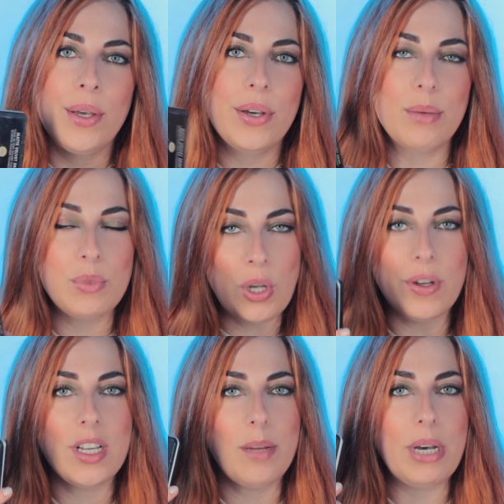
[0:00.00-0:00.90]
I'm
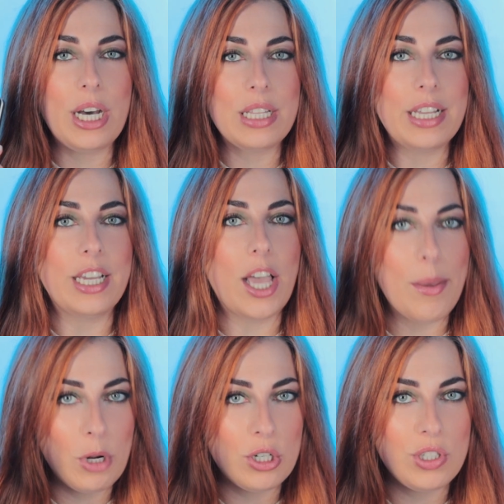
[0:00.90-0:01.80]
talking about like
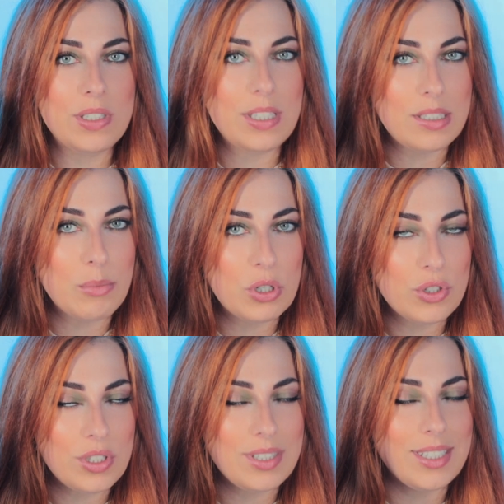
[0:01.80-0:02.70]
emergencies.
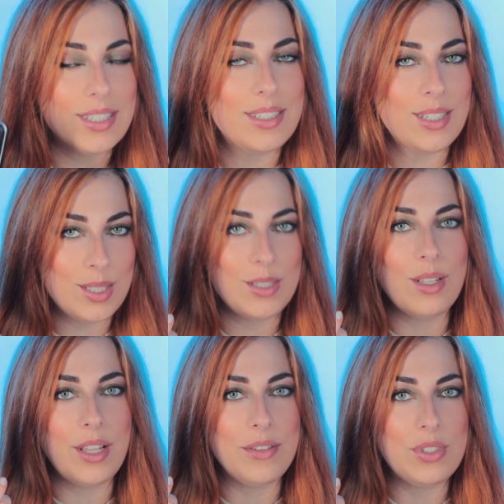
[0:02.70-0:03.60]
This is
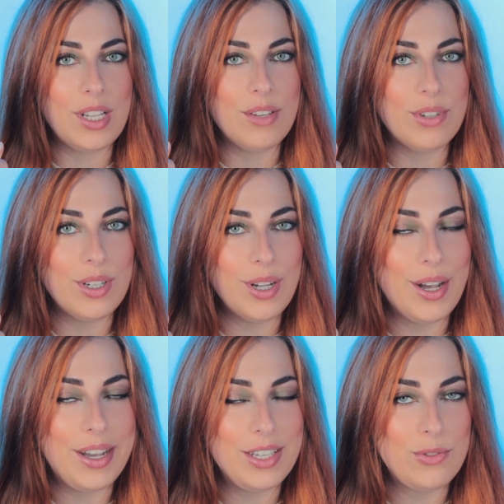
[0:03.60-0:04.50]
the lifesaver.
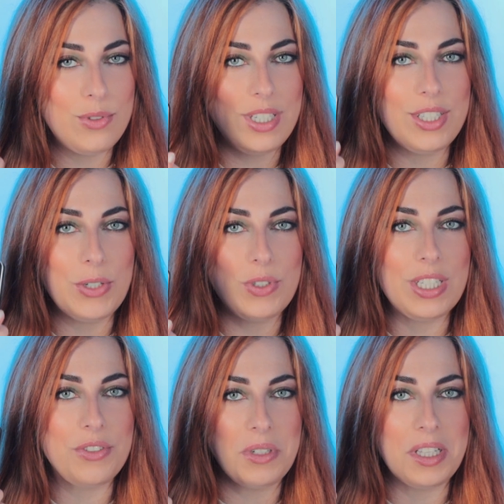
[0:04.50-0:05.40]
I
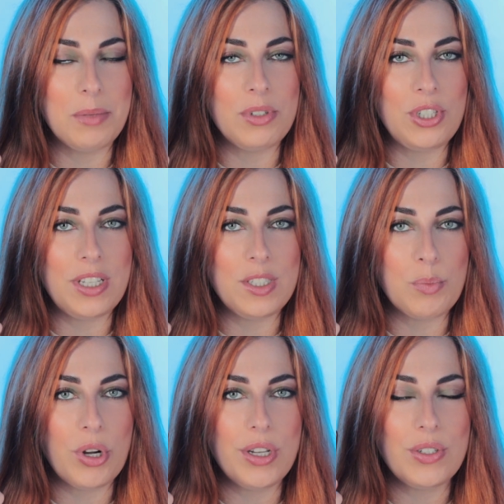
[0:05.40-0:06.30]
really appreciate this
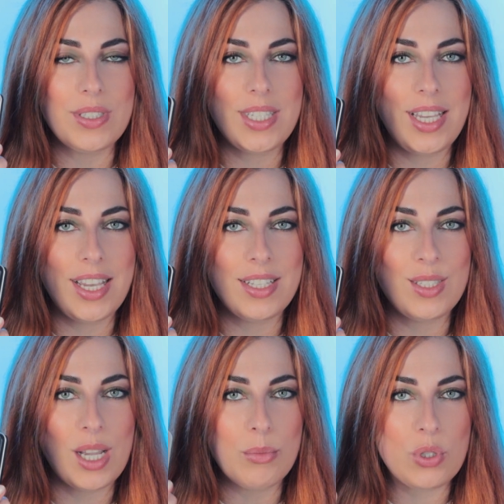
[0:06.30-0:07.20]
product,
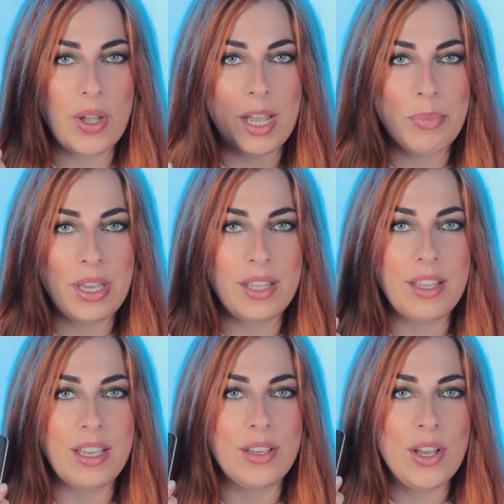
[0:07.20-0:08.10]
and I'm so happy
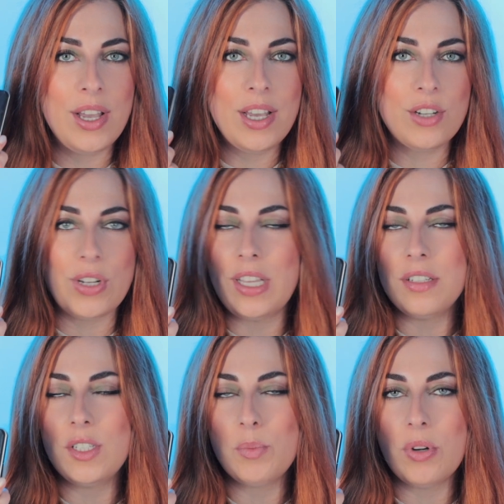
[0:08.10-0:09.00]
they
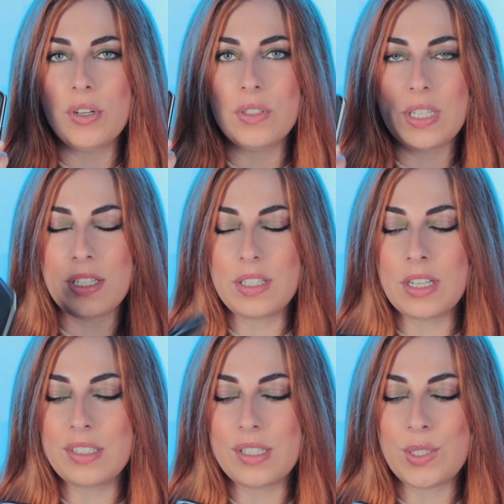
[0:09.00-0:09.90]
created this product and it
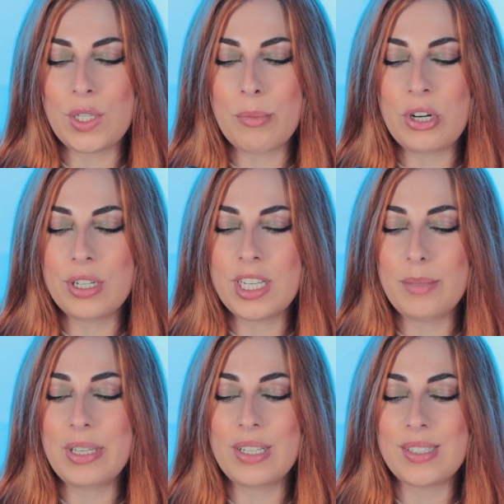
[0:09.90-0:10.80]
exists in the
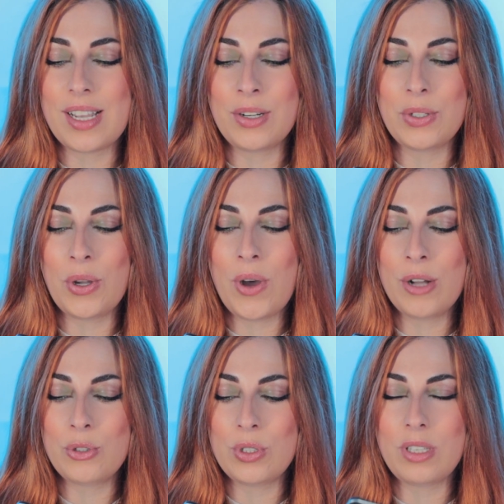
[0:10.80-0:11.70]
market, because I don't know
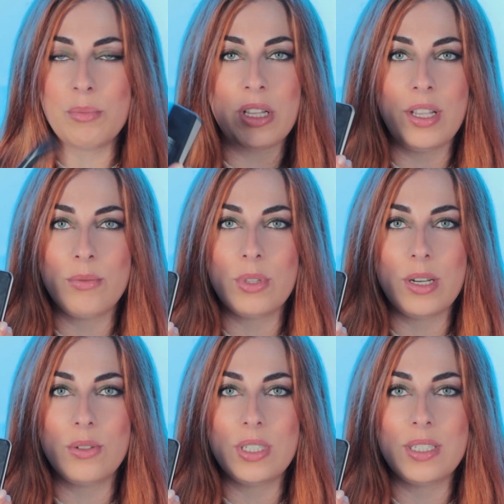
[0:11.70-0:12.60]
how to live my life
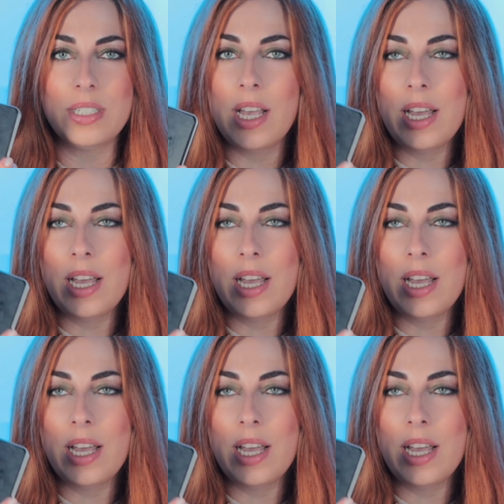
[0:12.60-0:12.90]
without it.